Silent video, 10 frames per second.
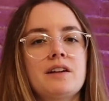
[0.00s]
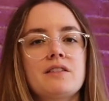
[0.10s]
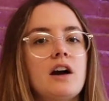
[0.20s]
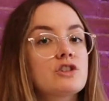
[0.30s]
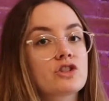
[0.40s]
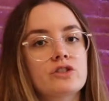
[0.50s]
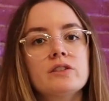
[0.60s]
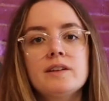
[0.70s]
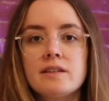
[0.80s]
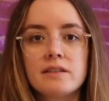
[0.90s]
And I thought,
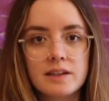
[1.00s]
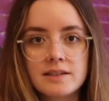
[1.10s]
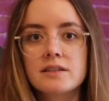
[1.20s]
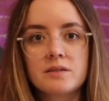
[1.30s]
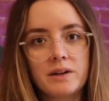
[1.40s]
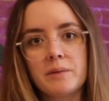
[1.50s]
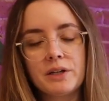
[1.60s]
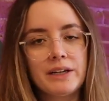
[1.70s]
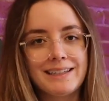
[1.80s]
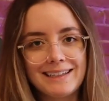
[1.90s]
surely this is when I'm
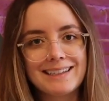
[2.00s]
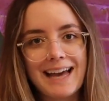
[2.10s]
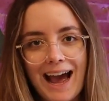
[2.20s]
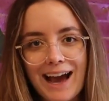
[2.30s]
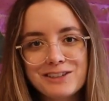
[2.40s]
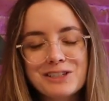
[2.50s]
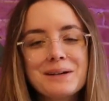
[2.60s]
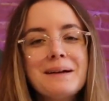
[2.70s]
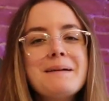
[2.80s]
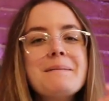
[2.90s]
gonna need cash.
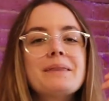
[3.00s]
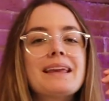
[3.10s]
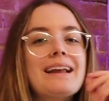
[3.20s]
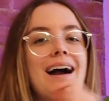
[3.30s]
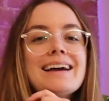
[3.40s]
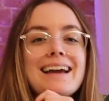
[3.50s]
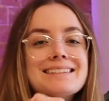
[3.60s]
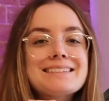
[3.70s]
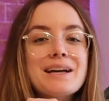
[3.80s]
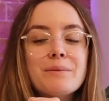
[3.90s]
And I
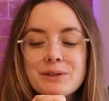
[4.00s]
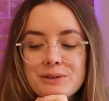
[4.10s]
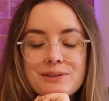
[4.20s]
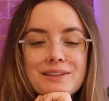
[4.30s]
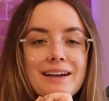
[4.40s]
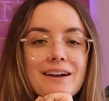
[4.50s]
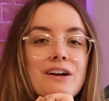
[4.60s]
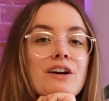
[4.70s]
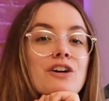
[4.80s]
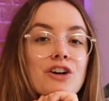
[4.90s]
ended up using
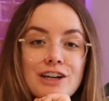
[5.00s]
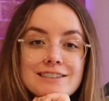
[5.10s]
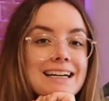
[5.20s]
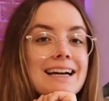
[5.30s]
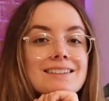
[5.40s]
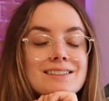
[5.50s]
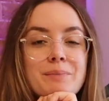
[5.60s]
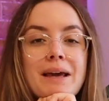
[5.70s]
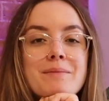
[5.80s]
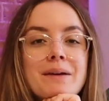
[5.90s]

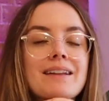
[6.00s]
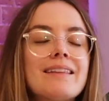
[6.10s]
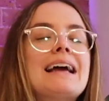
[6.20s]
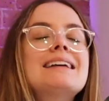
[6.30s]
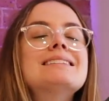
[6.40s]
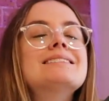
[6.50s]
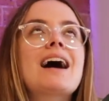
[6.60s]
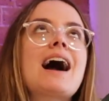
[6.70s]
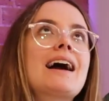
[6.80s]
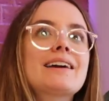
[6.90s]
contactless payment that
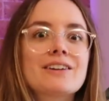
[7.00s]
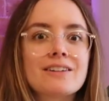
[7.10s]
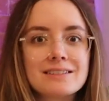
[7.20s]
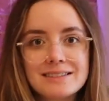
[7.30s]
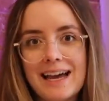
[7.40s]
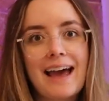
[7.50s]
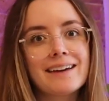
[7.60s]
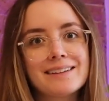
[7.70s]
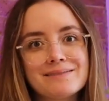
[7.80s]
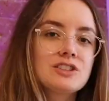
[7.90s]
entire
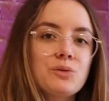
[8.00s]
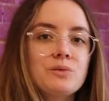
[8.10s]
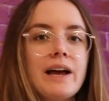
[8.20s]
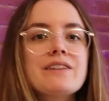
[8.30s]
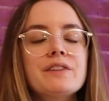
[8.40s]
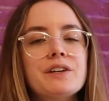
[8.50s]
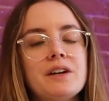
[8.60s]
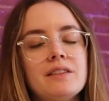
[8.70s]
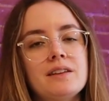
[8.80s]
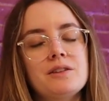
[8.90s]
day. So life here
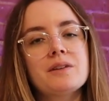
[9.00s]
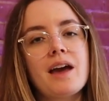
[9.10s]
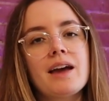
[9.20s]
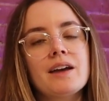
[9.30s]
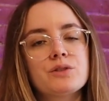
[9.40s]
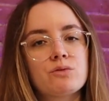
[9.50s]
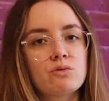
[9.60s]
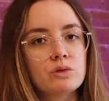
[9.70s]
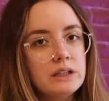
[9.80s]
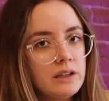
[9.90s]
in the UK is
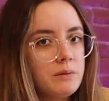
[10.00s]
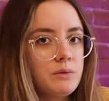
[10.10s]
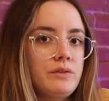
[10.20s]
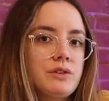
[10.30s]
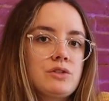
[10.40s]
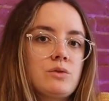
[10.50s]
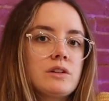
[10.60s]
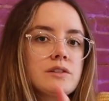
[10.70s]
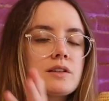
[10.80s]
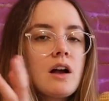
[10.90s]
really moving
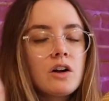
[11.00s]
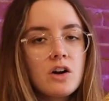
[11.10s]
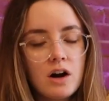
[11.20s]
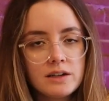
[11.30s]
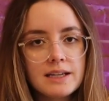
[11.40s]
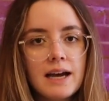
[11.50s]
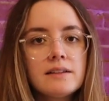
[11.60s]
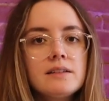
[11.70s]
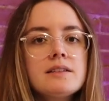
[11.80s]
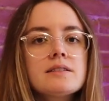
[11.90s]
towards
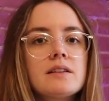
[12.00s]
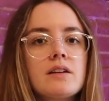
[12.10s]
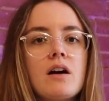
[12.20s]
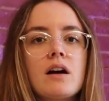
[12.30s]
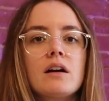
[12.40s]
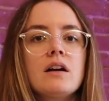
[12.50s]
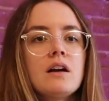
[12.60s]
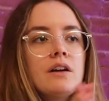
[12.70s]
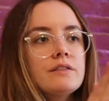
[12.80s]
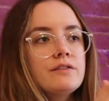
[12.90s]
contactless. There are
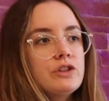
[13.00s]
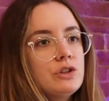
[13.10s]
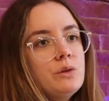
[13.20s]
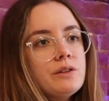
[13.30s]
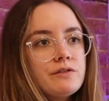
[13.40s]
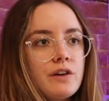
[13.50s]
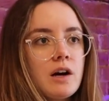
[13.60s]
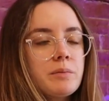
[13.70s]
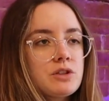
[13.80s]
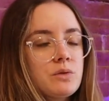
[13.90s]
few and
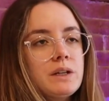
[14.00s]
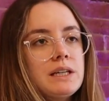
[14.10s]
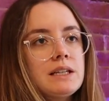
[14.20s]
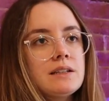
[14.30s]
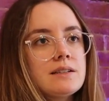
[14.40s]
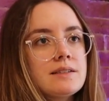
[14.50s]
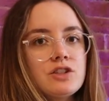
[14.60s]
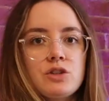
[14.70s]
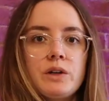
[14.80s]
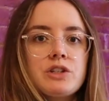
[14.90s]
far between
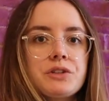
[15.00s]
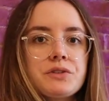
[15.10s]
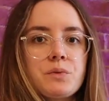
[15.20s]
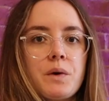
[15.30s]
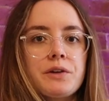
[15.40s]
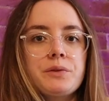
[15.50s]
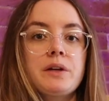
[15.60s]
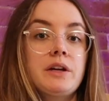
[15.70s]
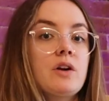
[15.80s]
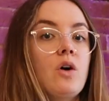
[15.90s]
situations where you
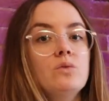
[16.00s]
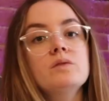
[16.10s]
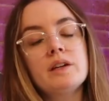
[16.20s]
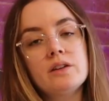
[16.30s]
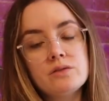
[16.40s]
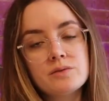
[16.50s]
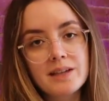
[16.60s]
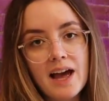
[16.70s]
can only use